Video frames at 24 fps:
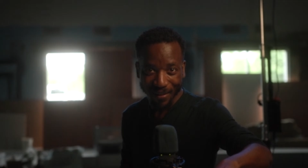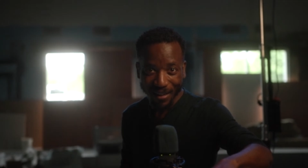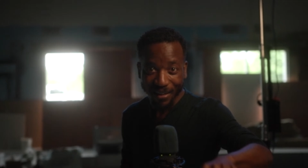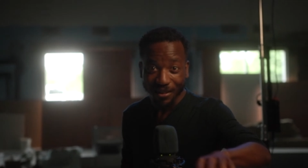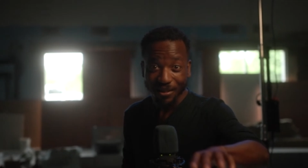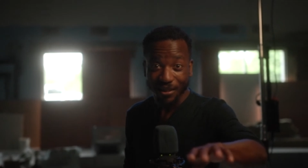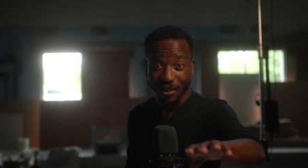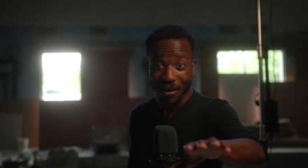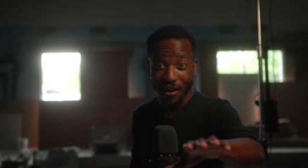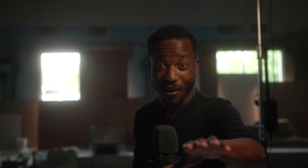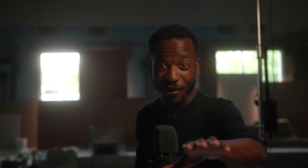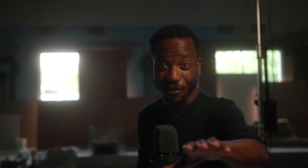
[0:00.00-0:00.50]

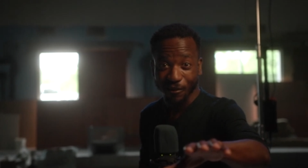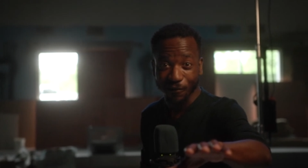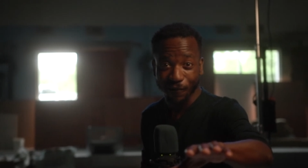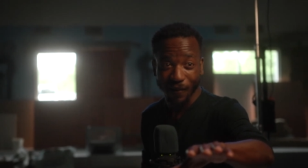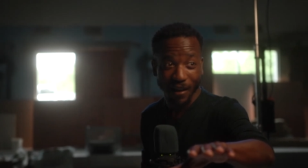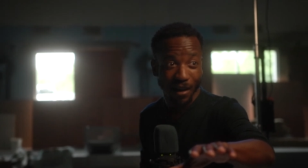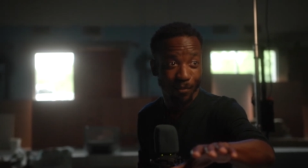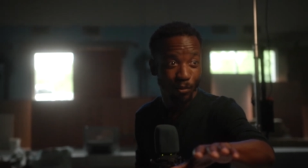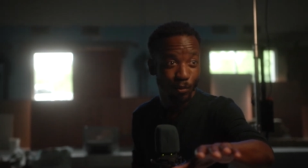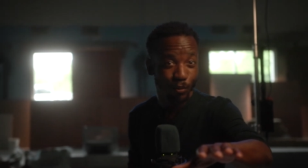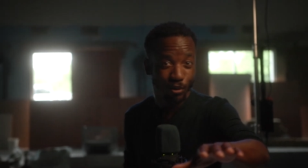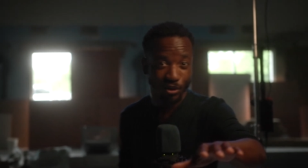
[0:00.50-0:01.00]
See, Unc's
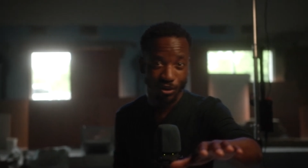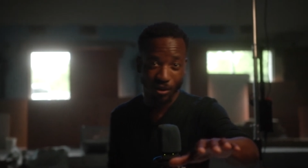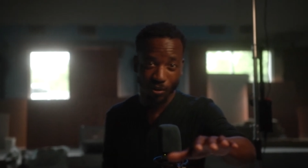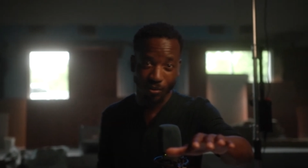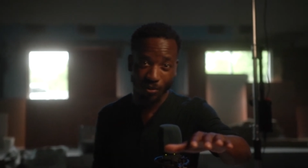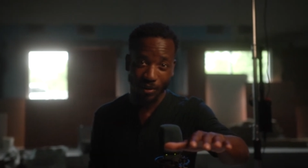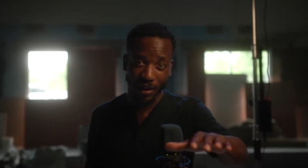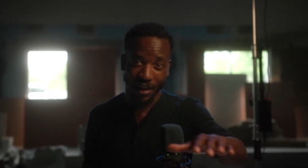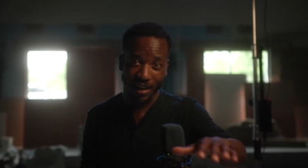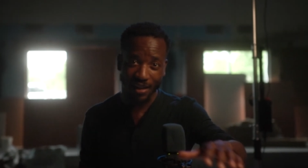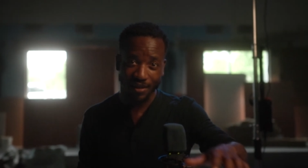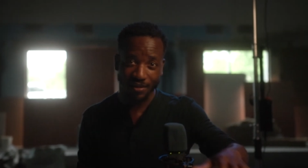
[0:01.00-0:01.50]
family was
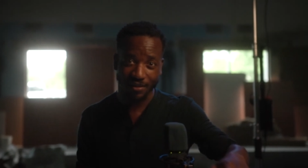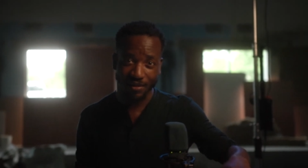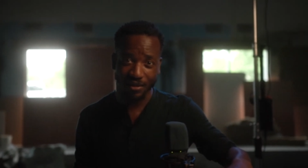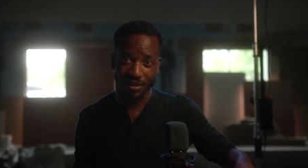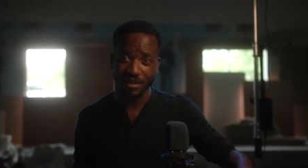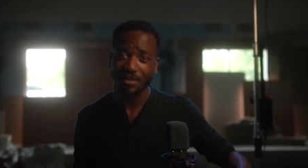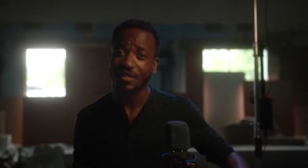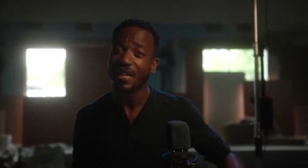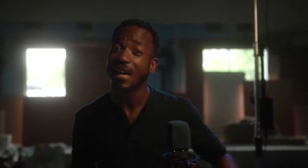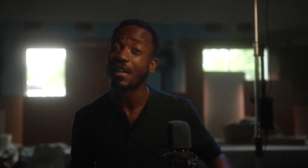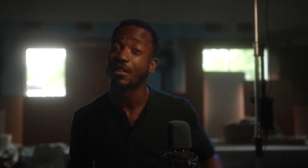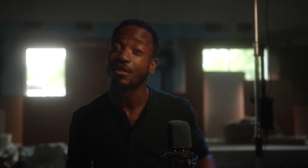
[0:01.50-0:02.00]
known as the
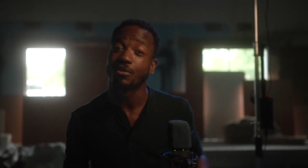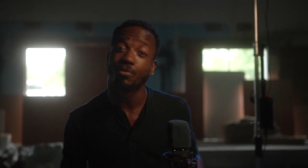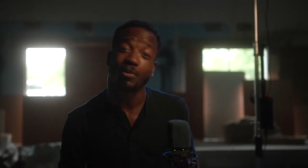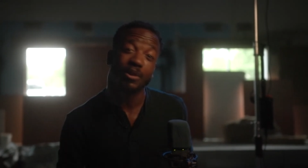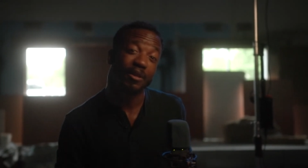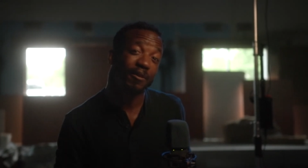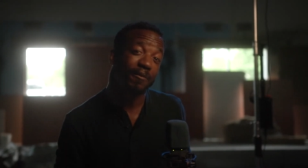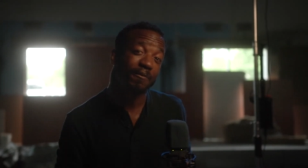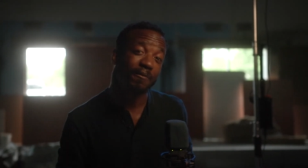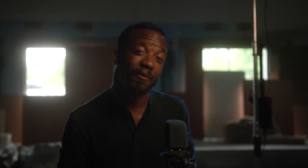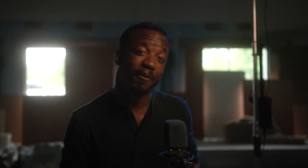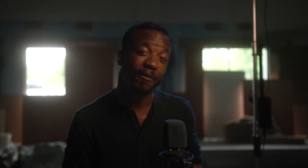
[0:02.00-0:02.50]

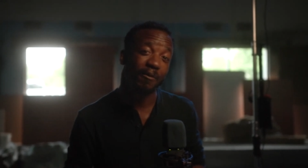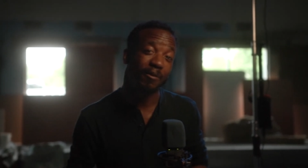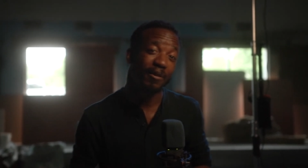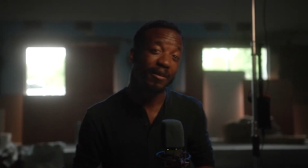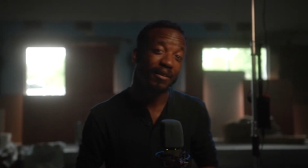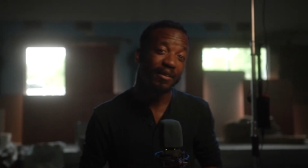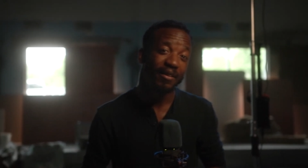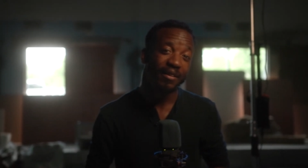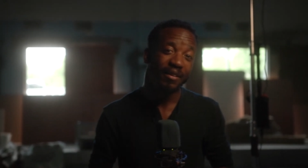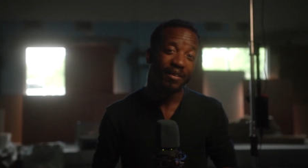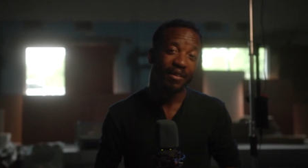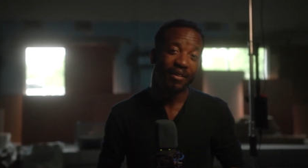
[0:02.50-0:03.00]
Santeria folk.
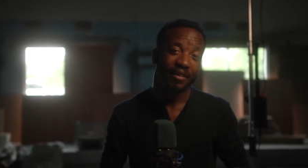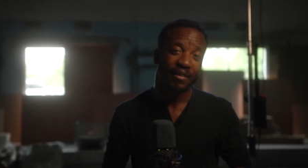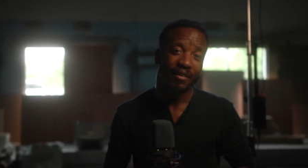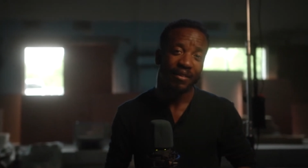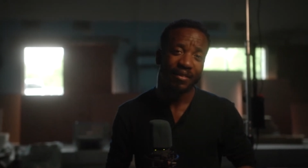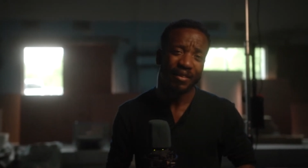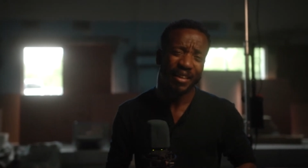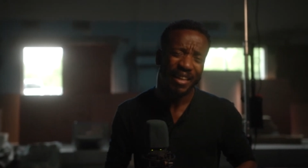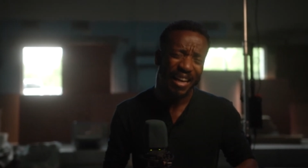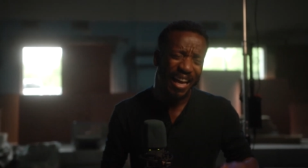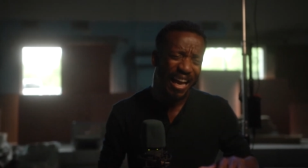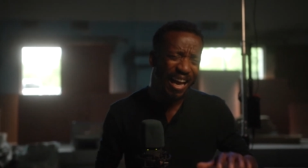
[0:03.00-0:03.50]

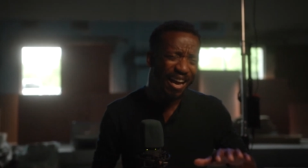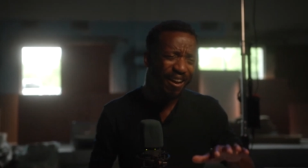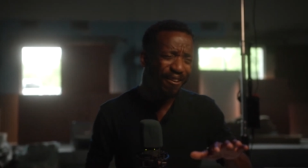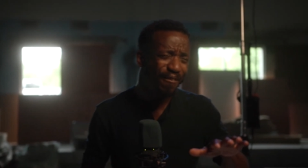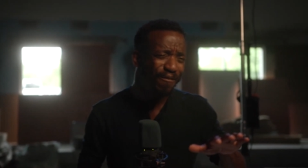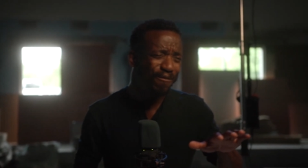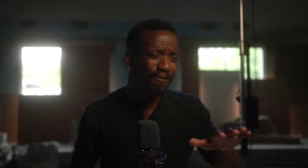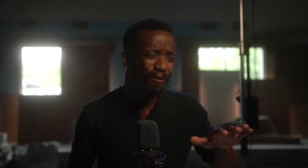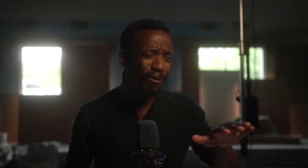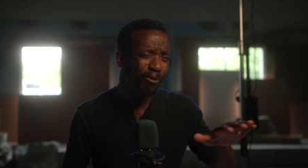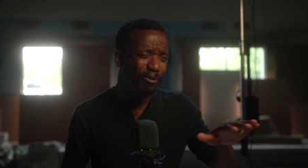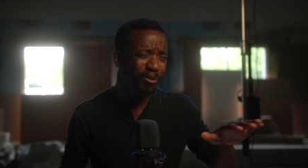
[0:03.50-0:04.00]
They
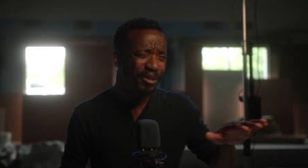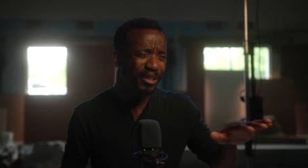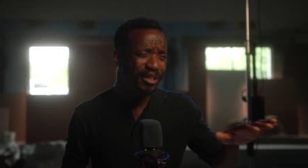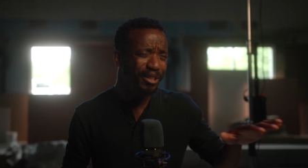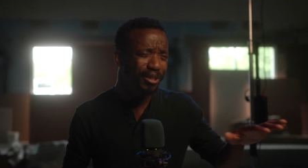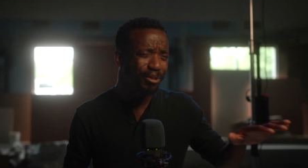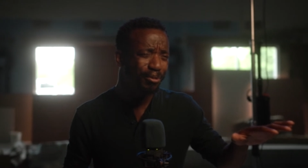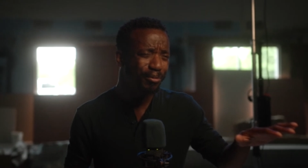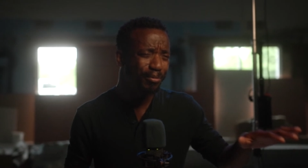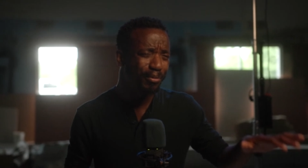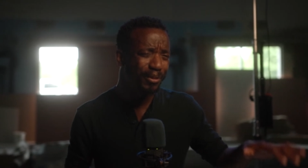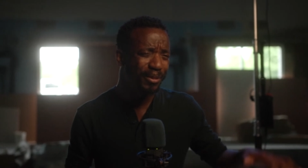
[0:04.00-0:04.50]

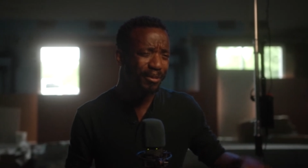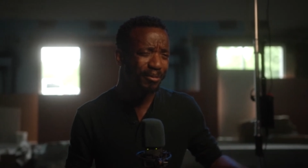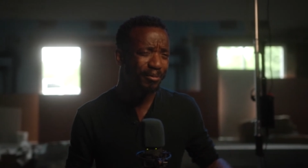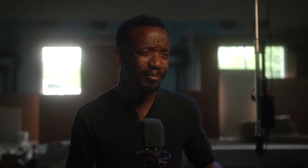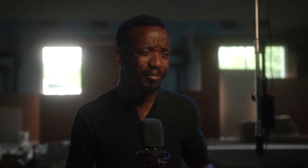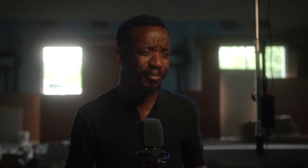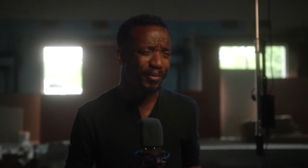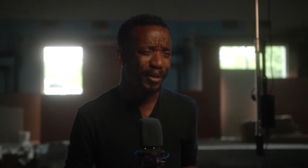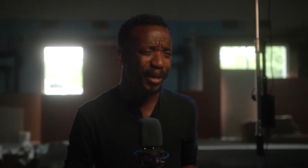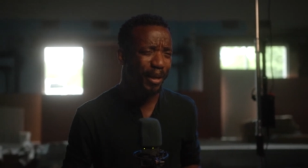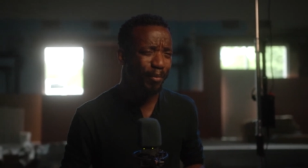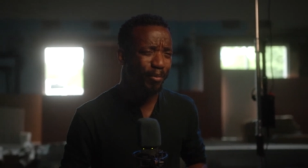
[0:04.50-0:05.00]

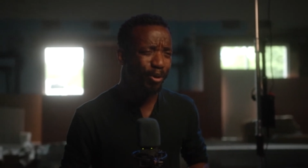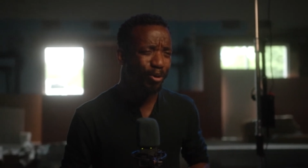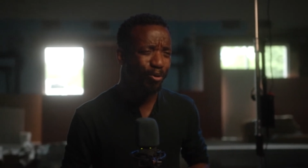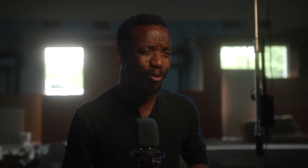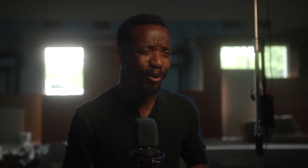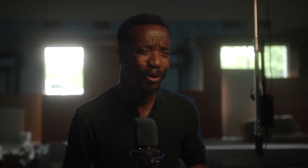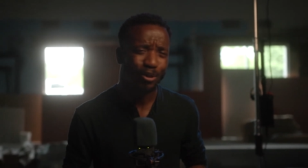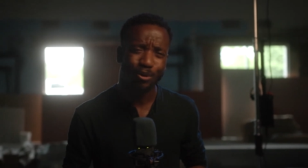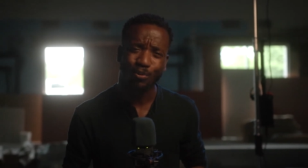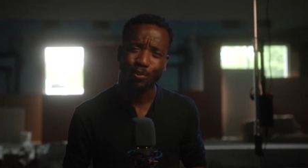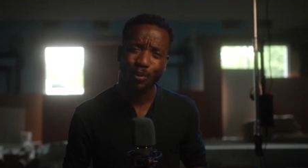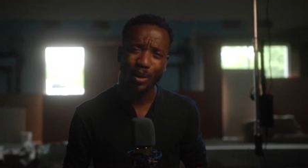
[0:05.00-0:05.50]
Afro-Cuban, came
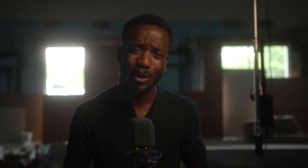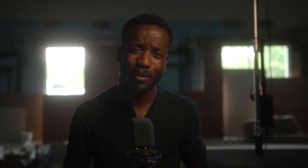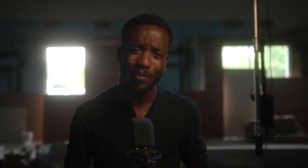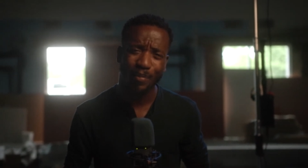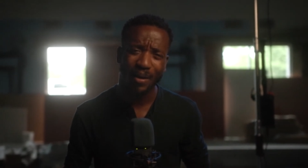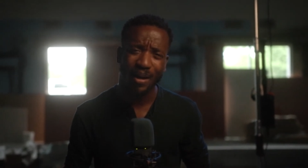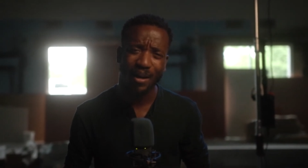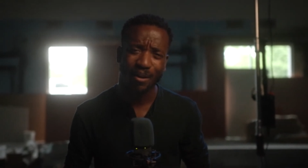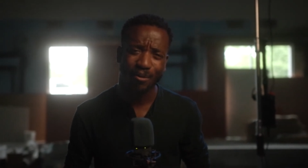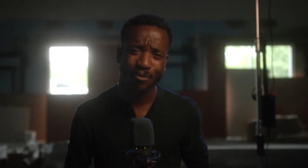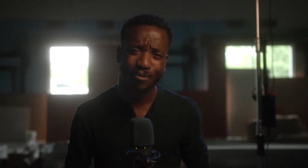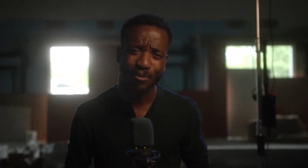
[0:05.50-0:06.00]
across way
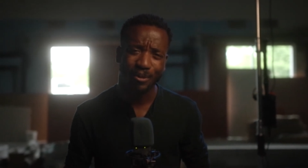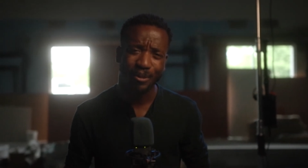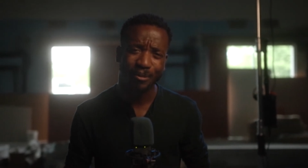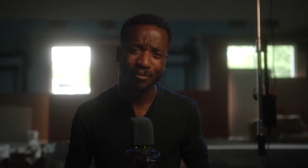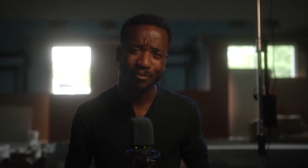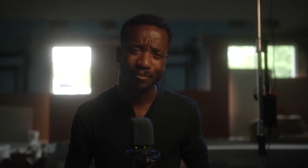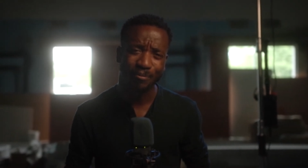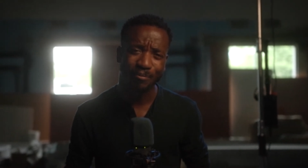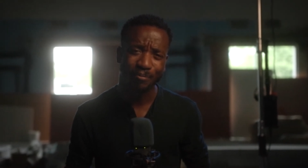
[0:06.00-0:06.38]
back when.